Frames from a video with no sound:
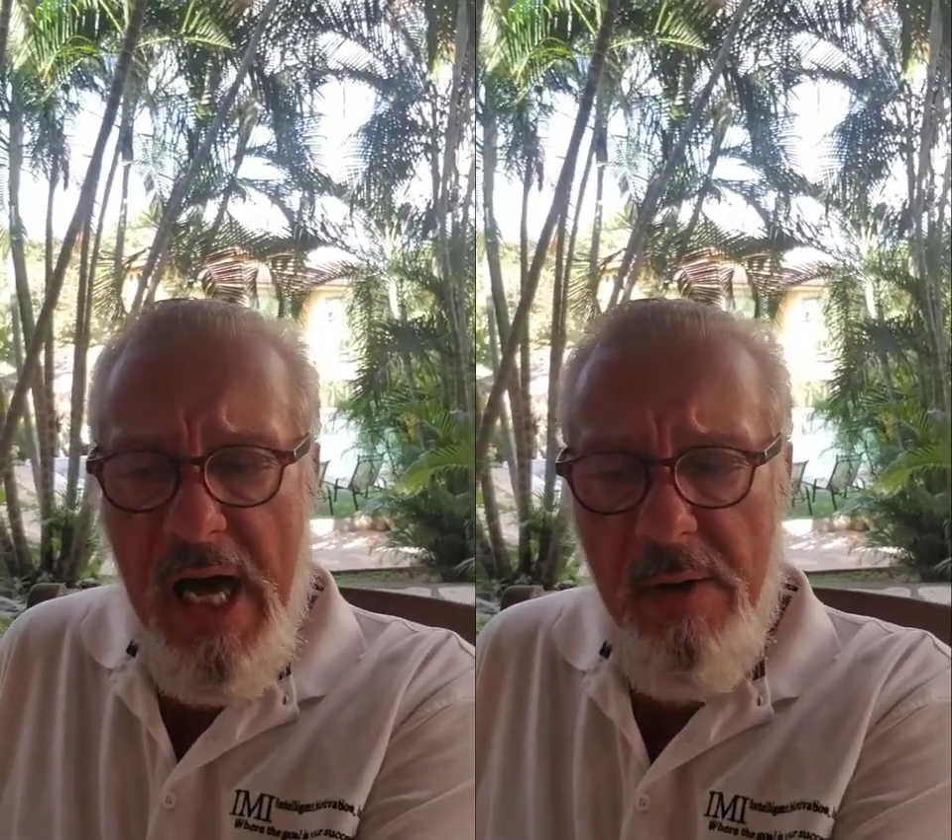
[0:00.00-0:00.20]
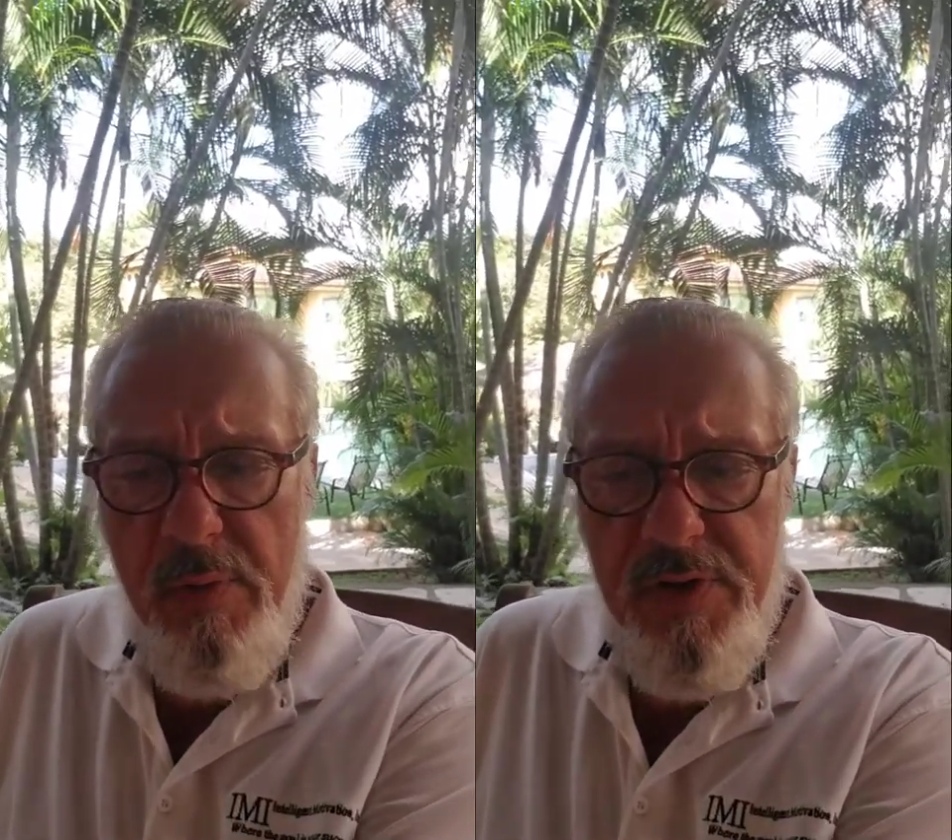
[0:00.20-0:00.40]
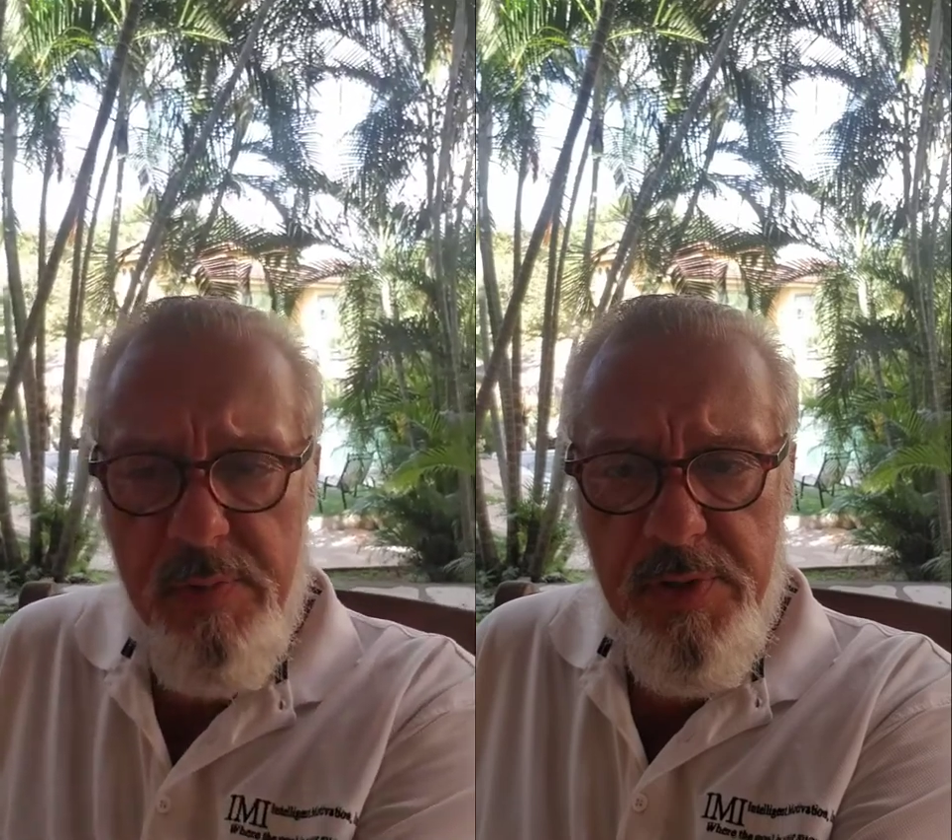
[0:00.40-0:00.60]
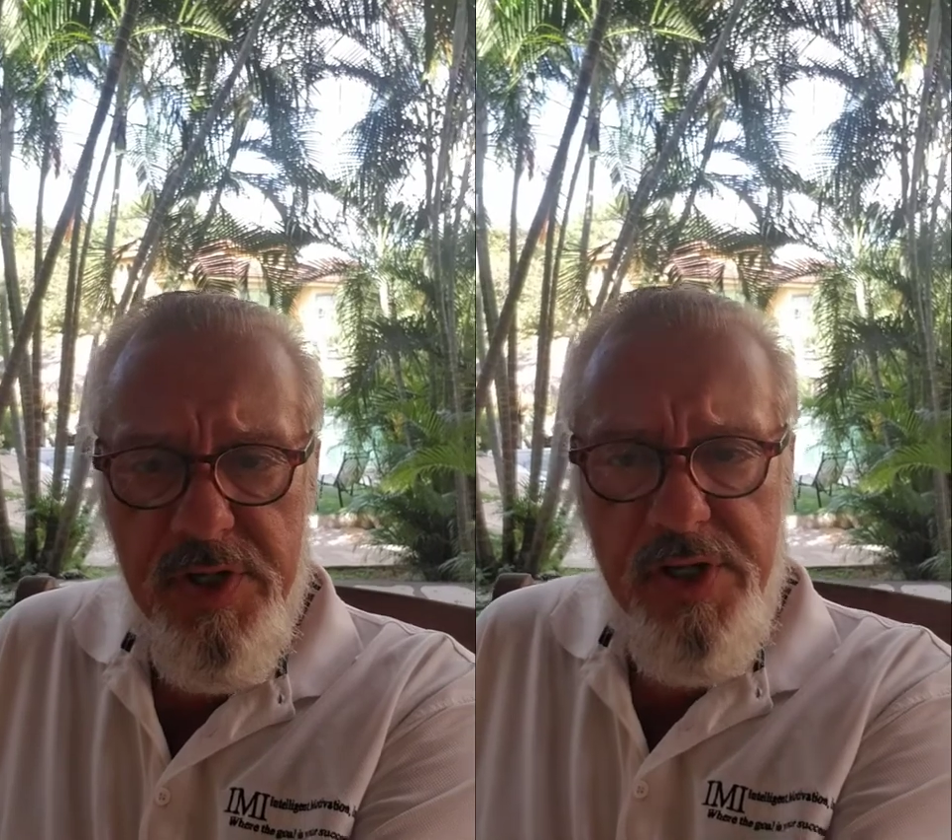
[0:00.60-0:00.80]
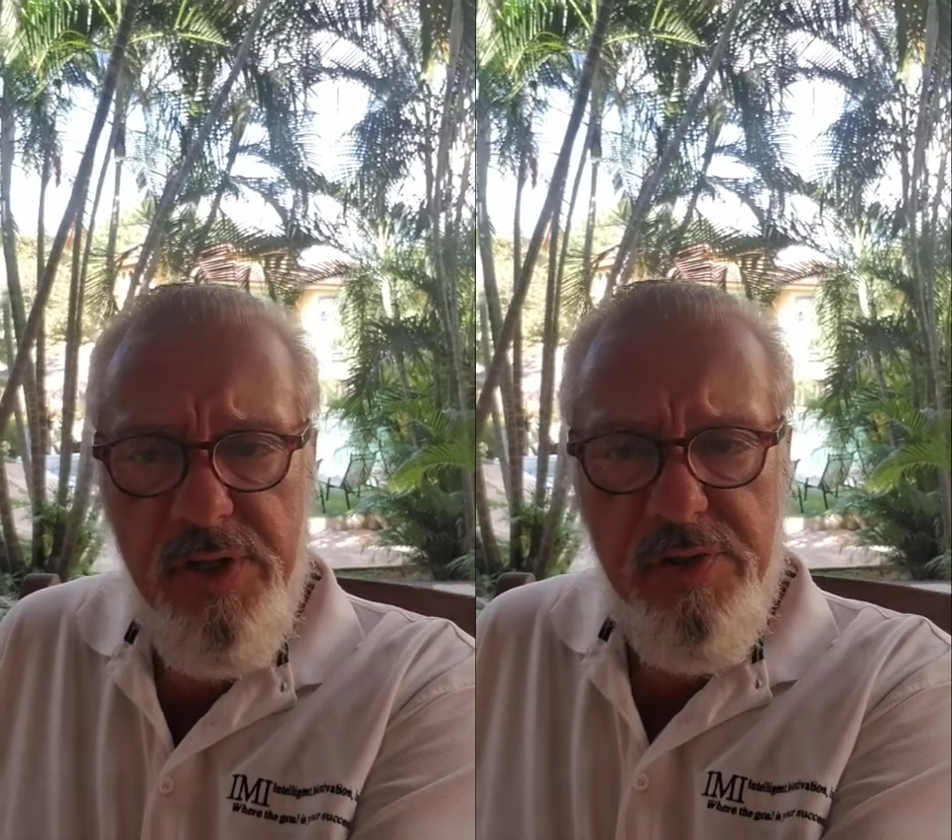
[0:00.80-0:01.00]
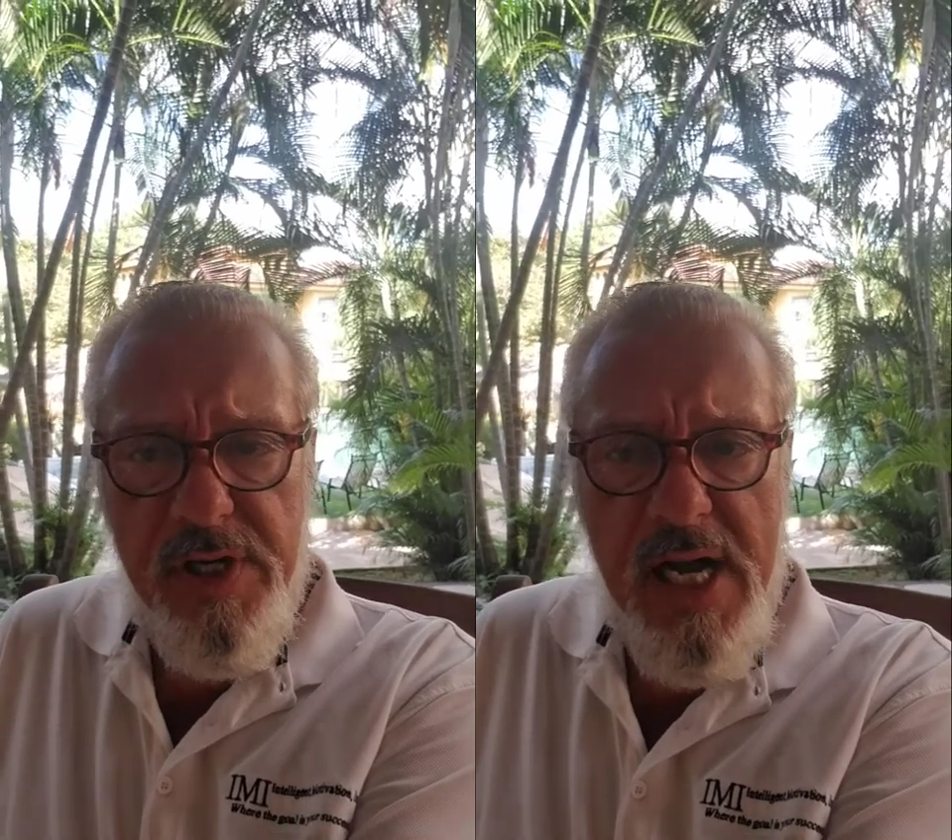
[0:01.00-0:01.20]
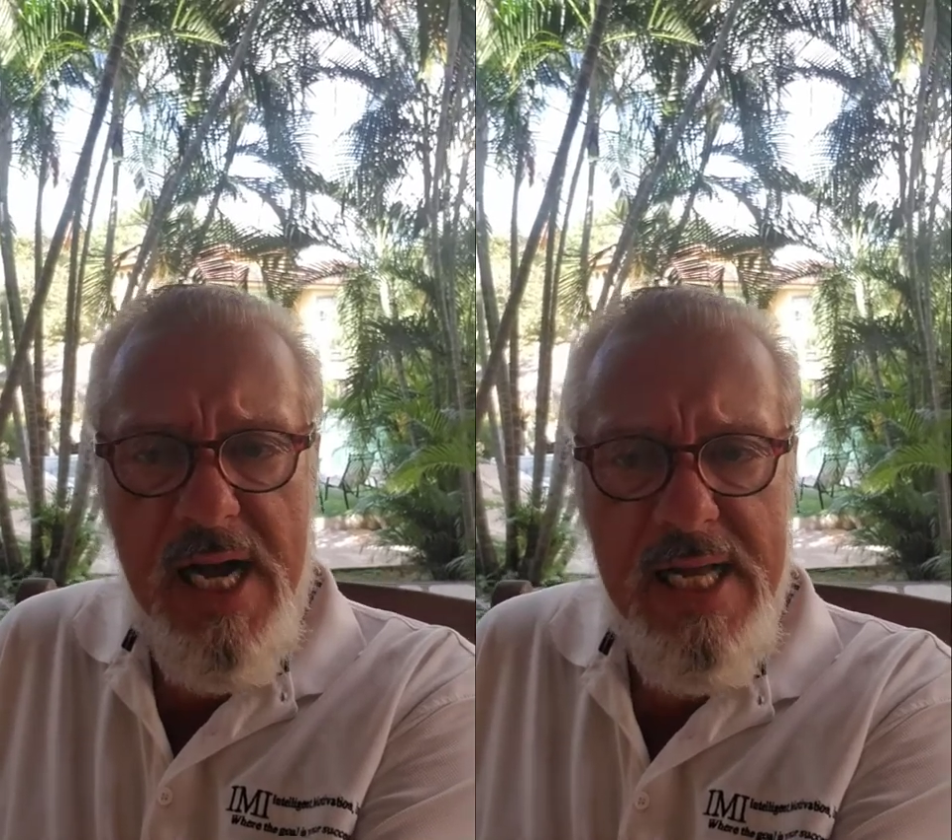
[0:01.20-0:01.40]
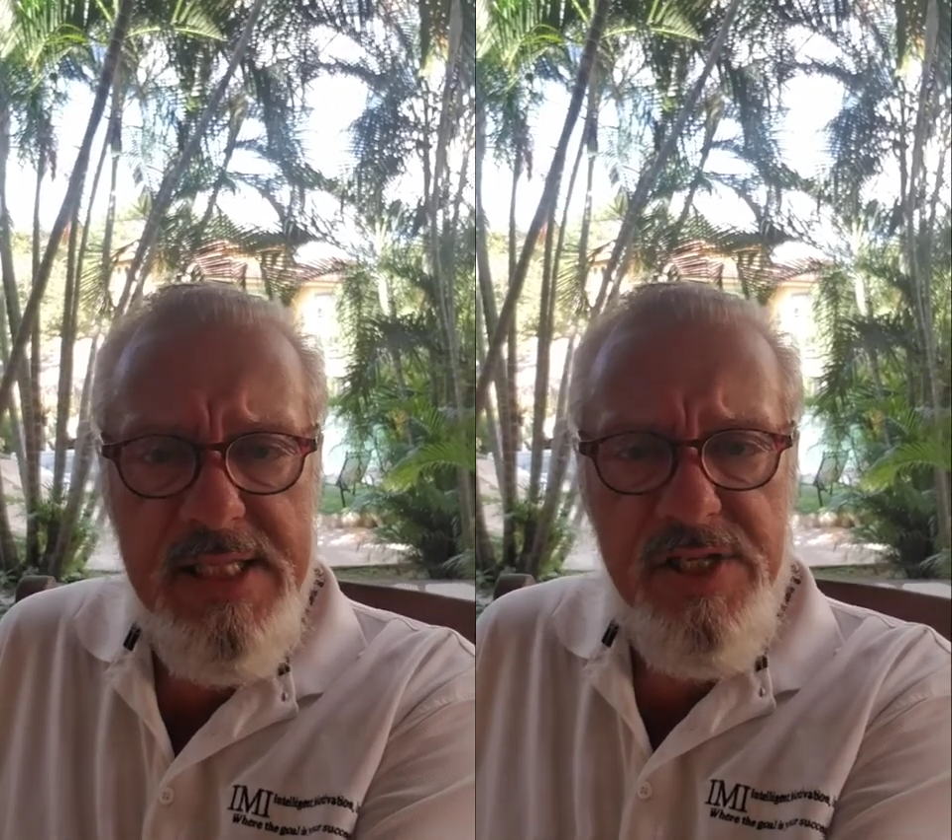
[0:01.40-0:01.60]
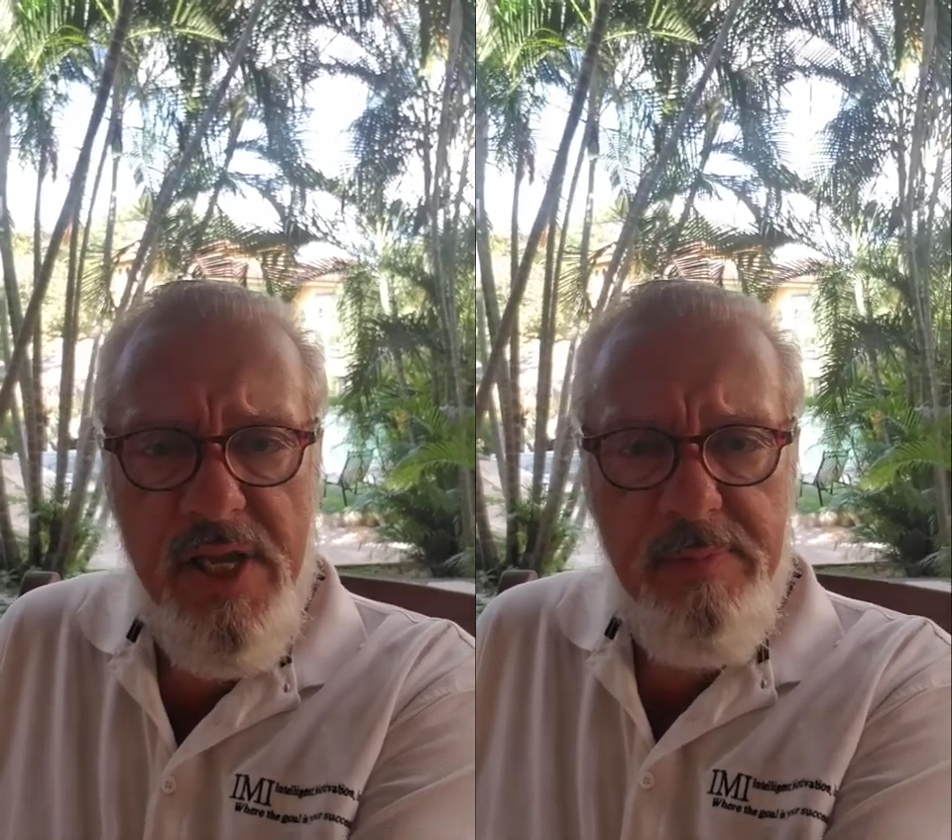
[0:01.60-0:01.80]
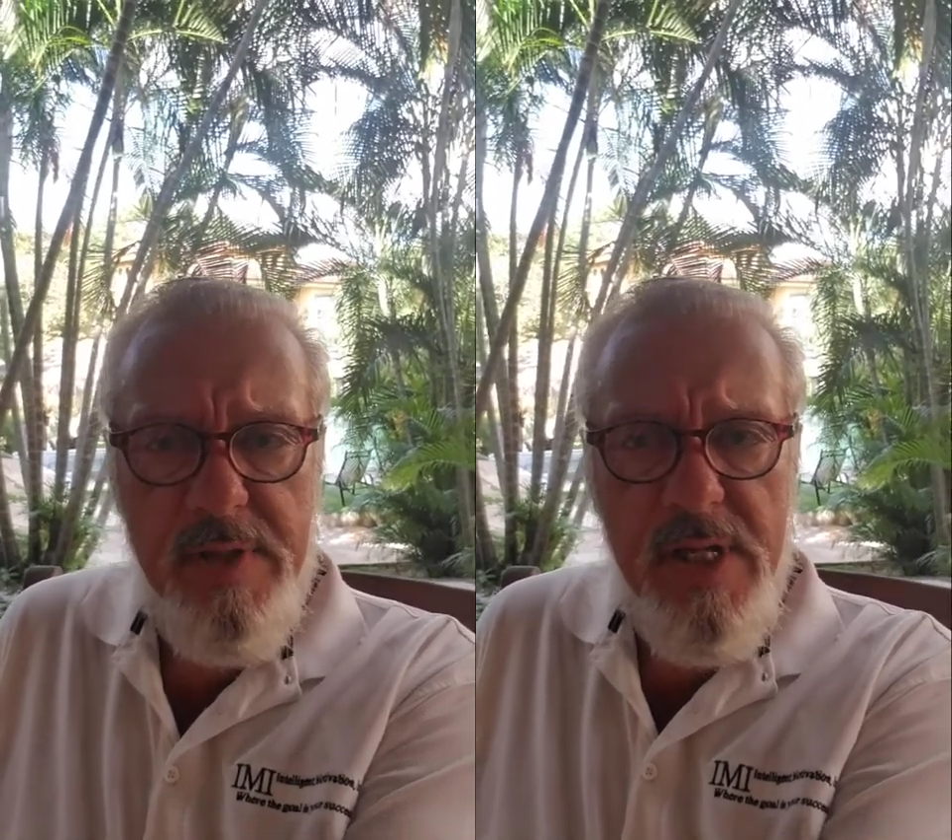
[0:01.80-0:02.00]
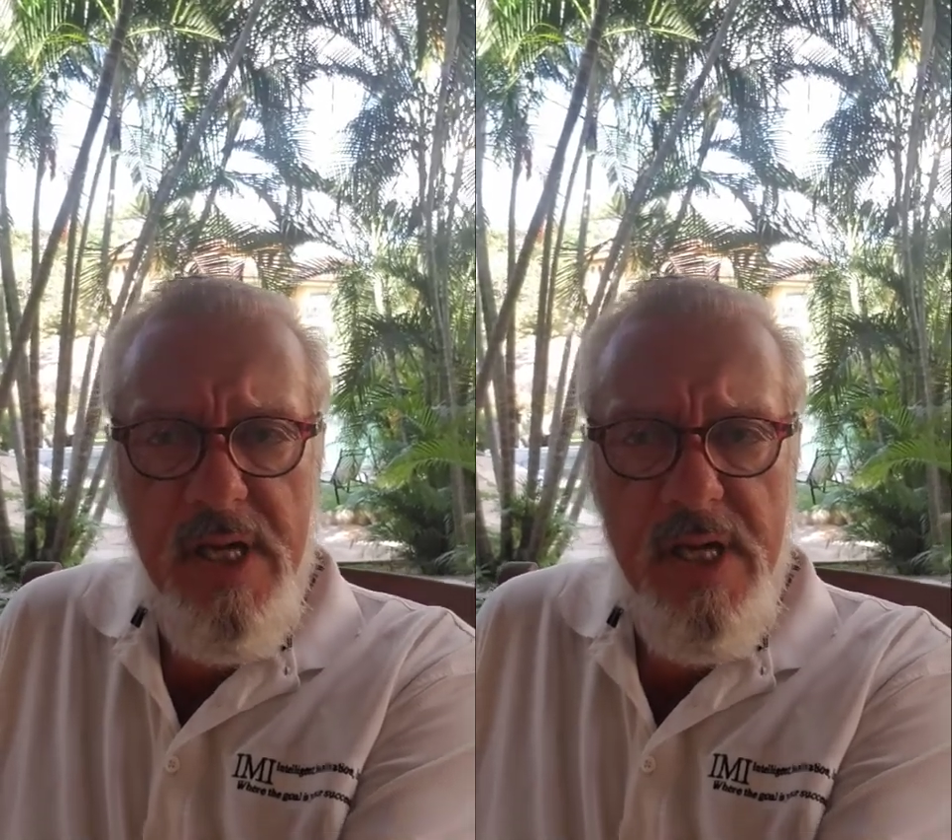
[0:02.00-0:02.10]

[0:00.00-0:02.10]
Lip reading: with the particular concept